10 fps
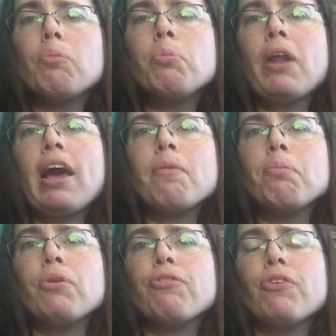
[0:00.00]
But I
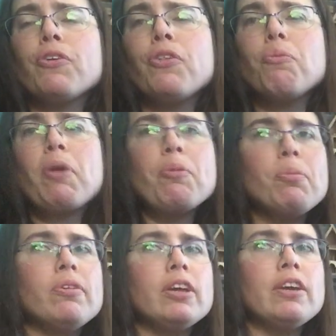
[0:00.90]
preferred the
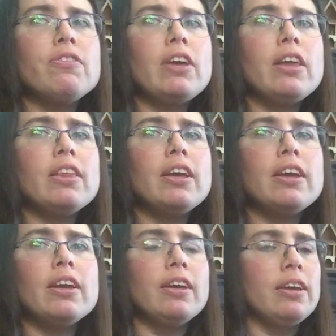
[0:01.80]
maple leaves, I
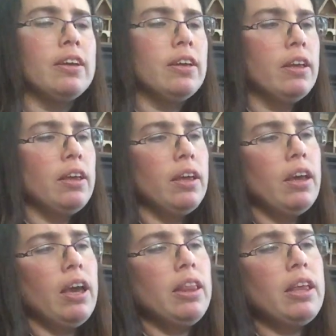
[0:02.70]
think.
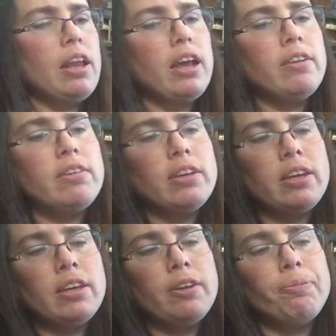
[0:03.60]
And then I
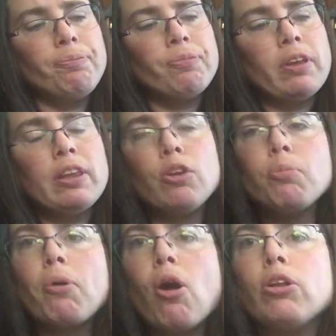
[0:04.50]
did little
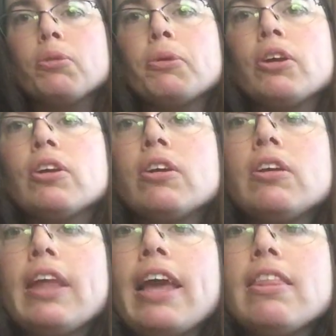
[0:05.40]
polymer
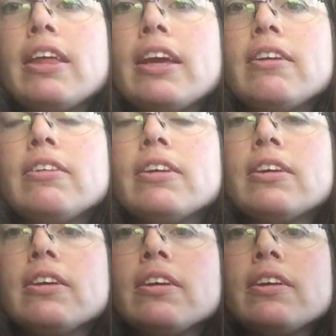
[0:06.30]
clay things.
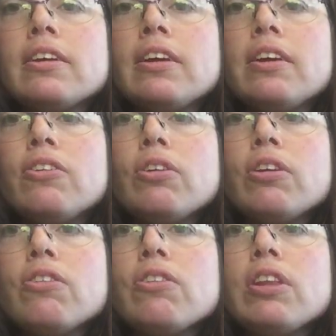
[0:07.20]
So
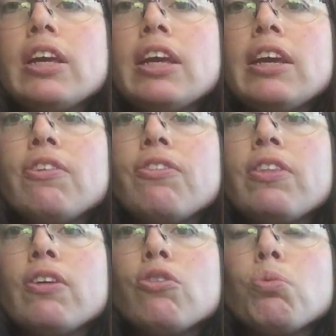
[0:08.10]
here's leaves. leaf,
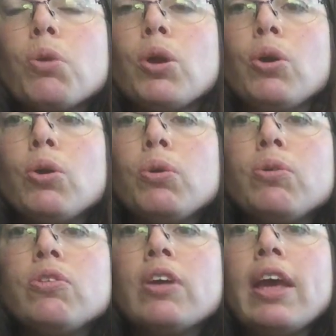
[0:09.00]
there's a
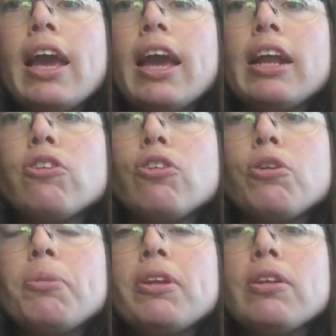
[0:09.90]
rose, and I turned
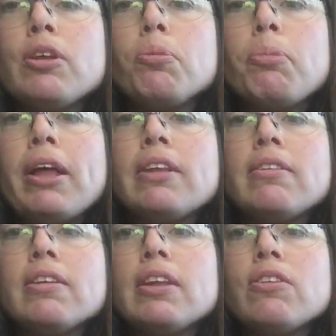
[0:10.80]
them into little
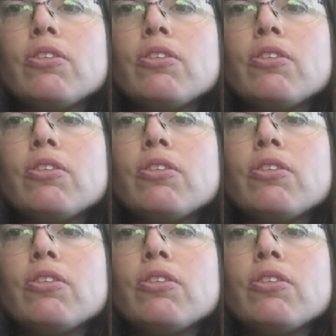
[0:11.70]
buttons and then